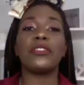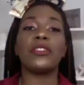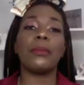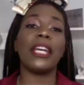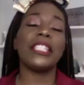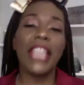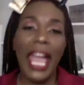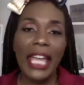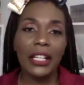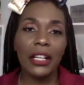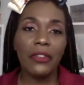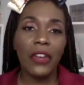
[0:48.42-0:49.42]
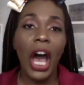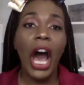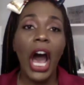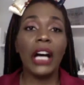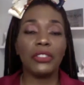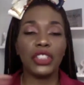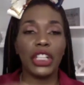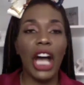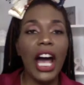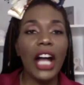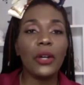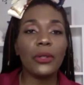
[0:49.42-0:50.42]
be a native of
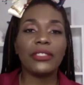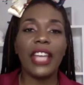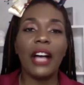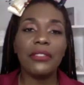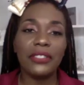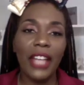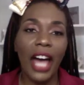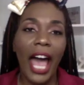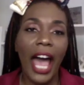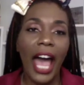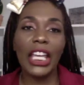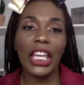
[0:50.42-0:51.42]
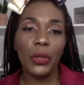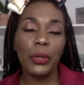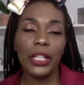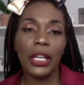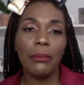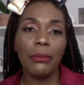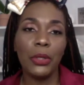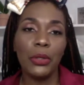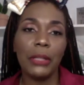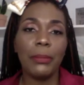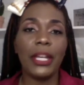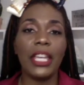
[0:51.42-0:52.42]
Chicago's South Side Englewood community,
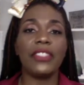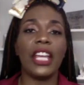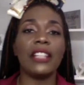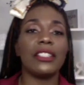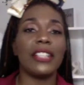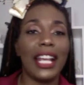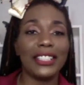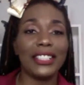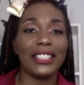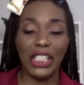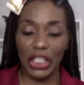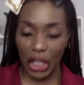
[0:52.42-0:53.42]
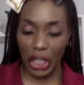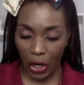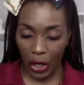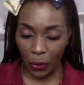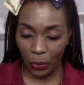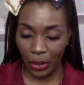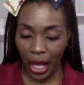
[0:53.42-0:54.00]
but he's internationally known.